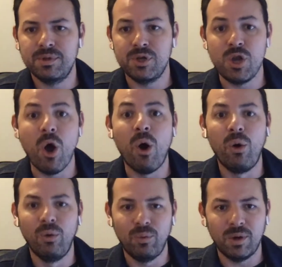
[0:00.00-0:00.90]

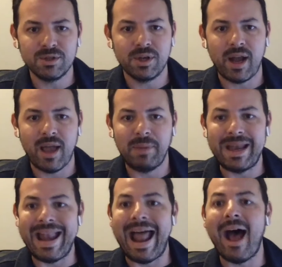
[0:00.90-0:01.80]
know what's going to happen
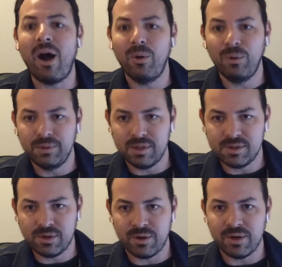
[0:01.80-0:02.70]
and how this
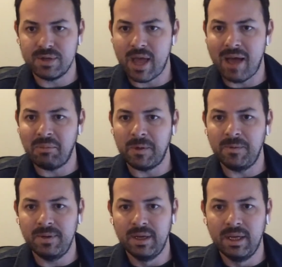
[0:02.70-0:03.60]
is going to happen.